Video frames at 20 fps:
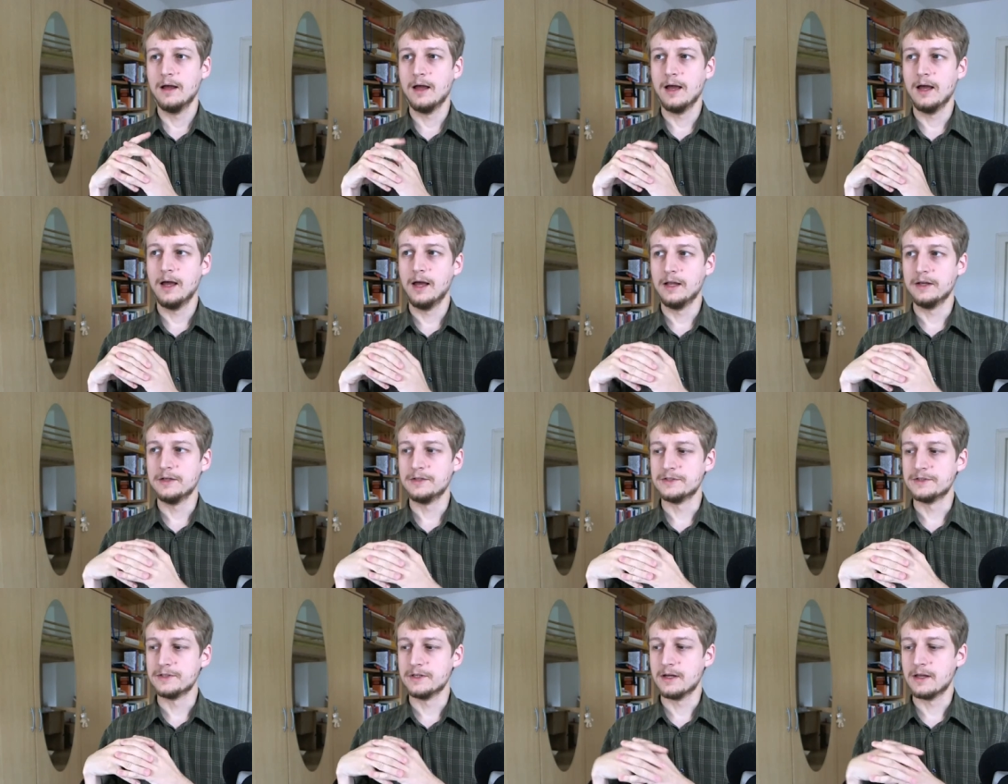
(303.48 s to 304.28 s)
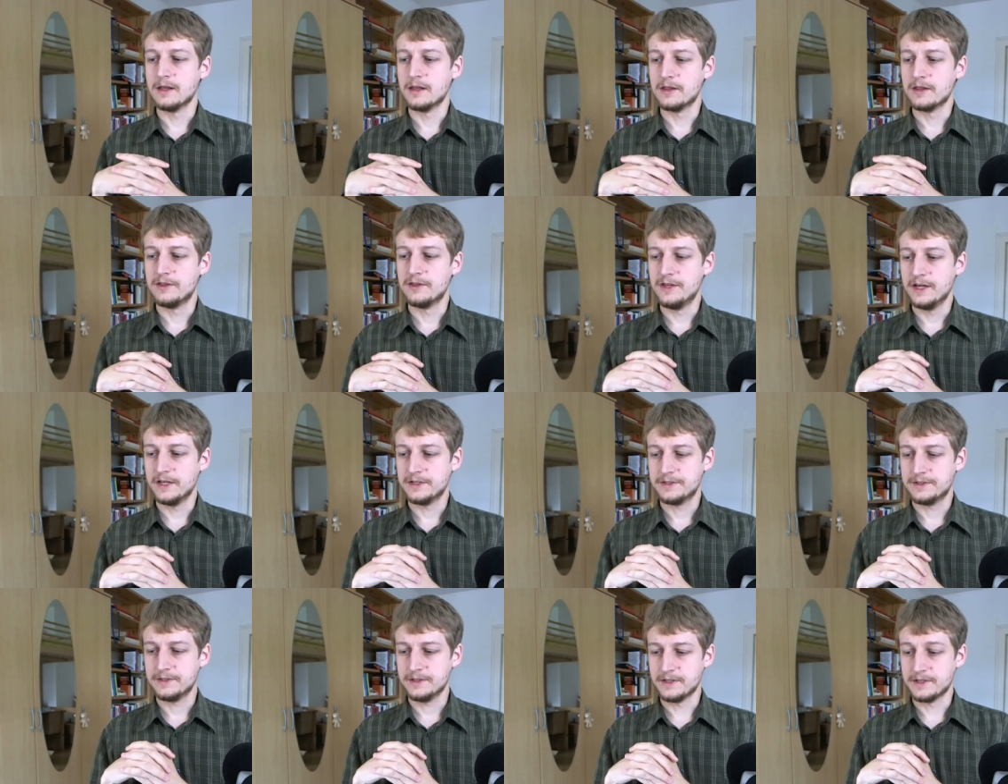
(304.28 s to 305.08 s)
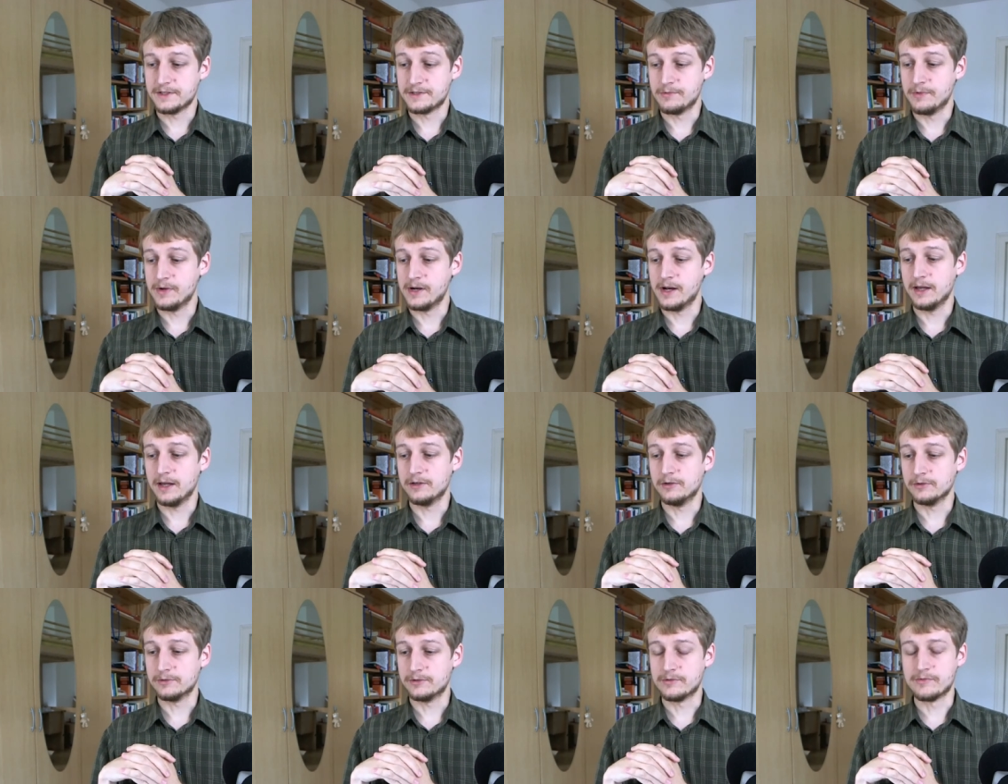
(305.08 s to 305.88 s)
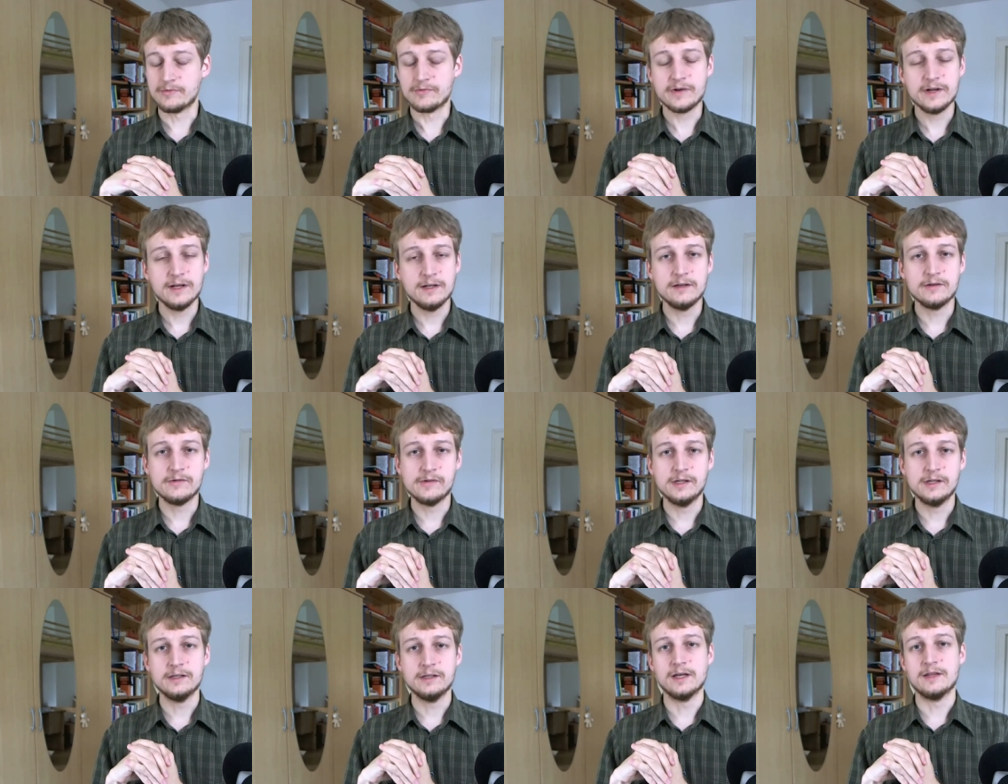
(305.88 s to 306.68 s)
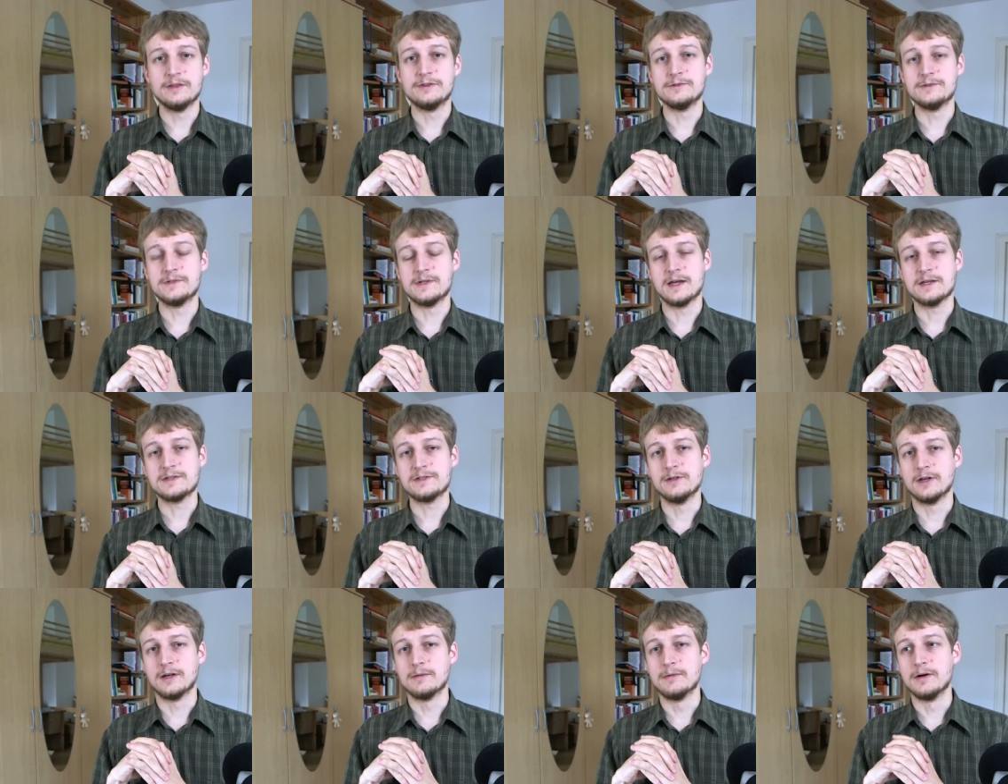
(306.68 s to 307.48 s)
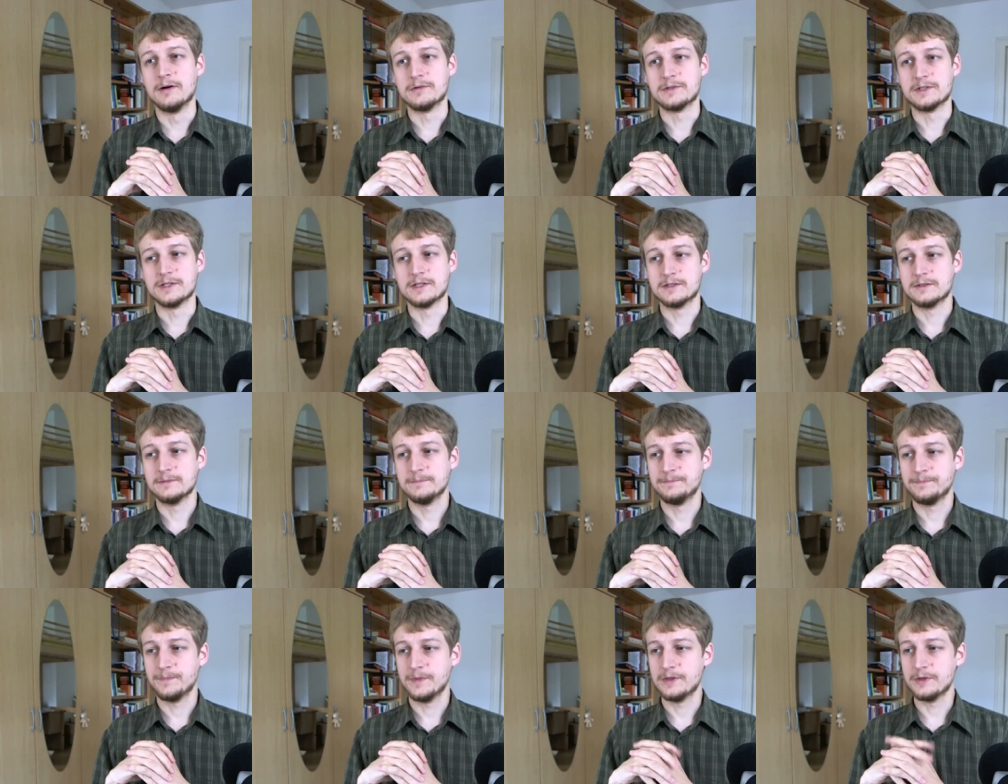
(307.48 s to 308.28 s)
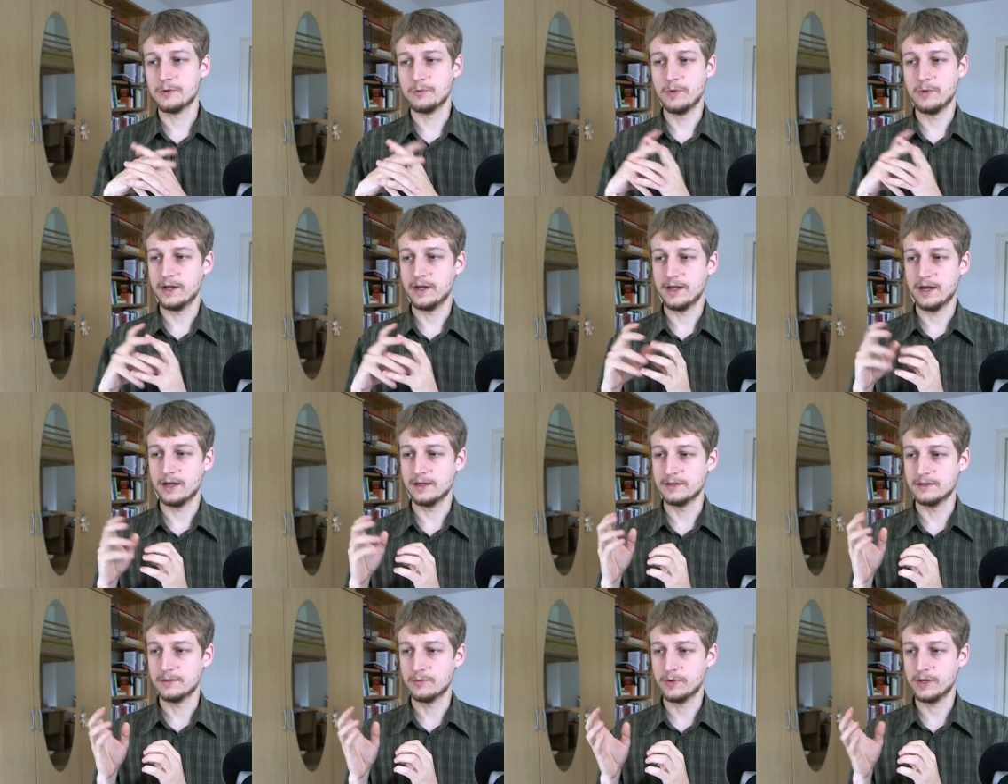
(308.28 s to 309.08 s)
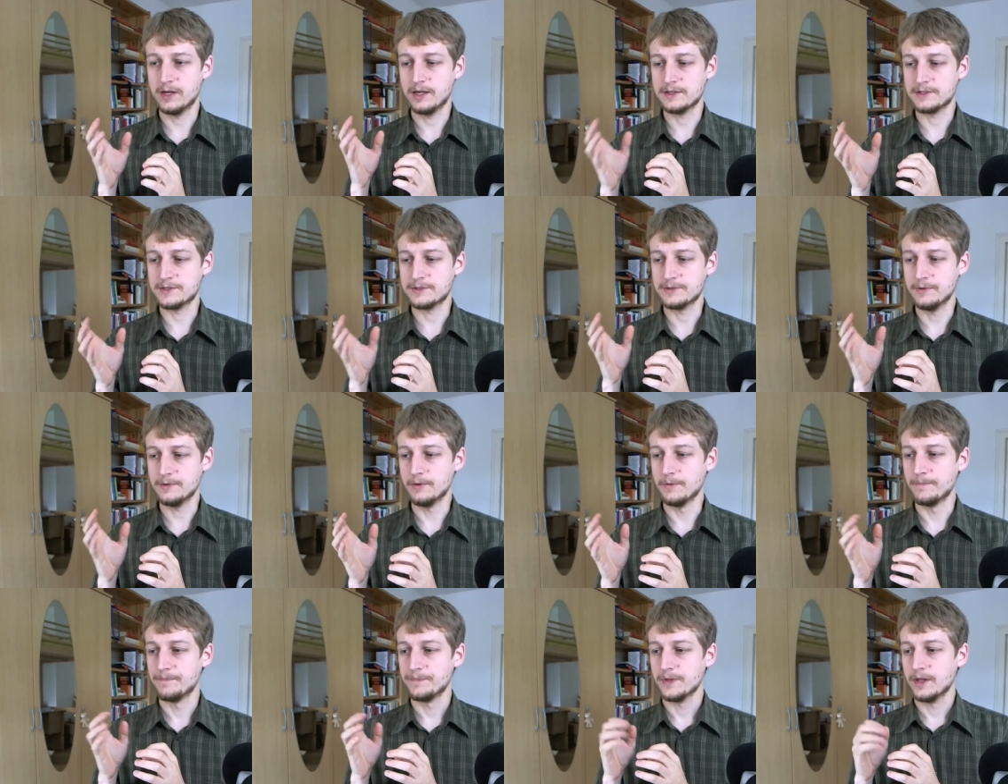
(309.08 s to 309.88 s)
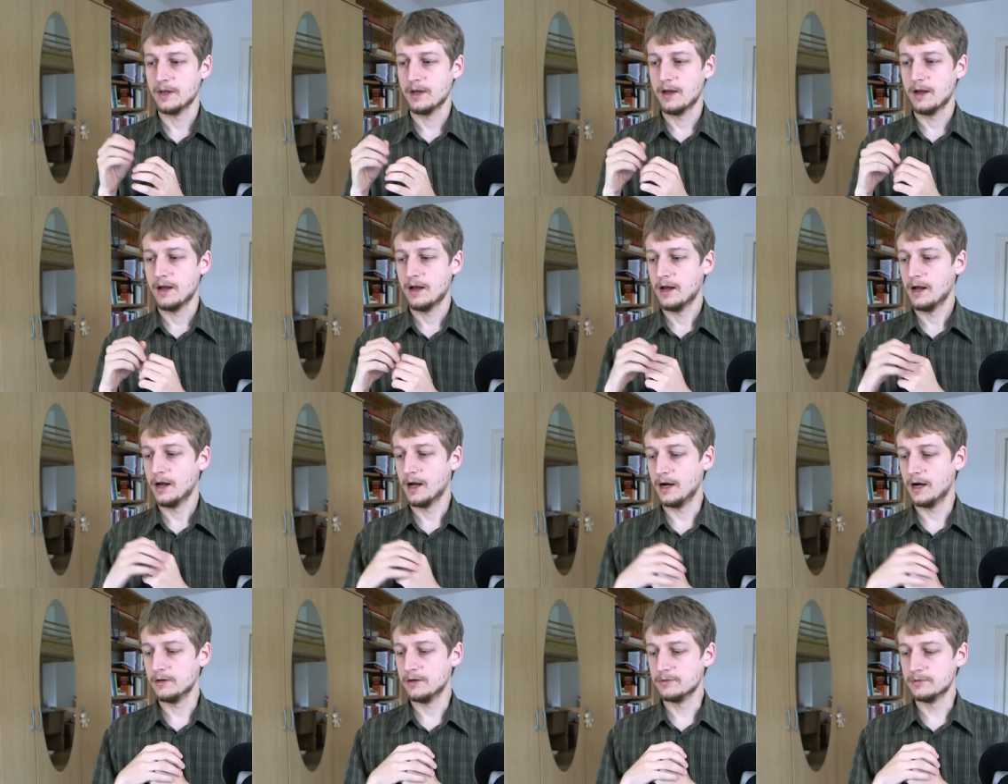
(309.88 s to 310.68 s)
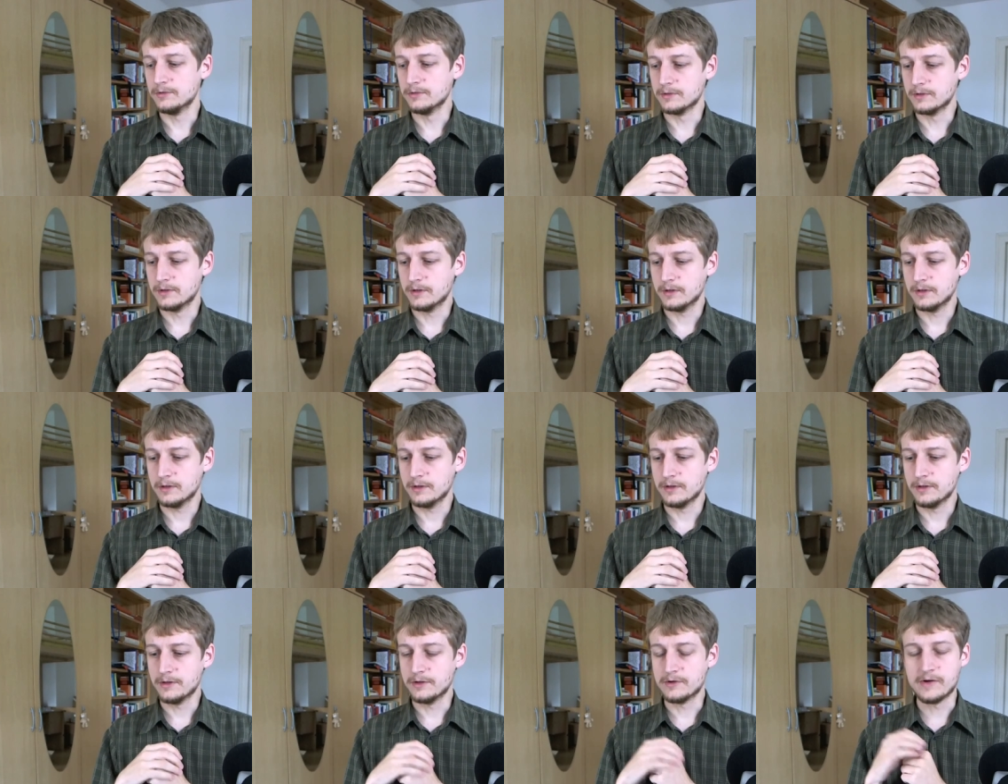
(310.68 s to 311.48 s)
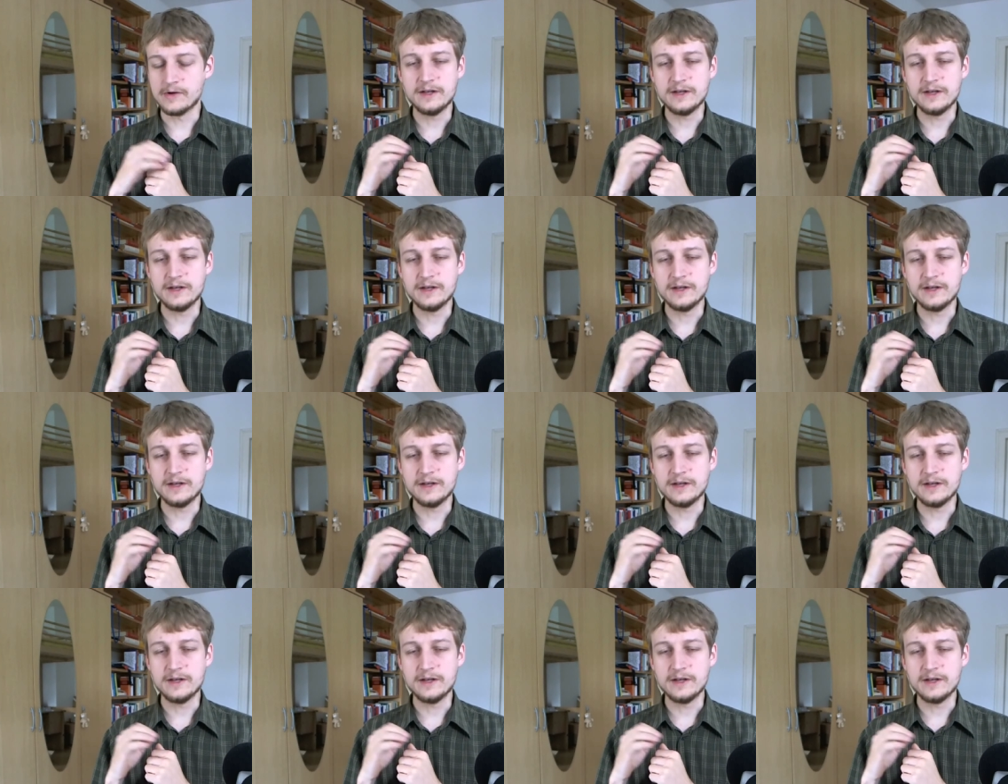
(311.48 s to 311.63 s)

and that is where I got really enthusiastic about it. The way when I saw how the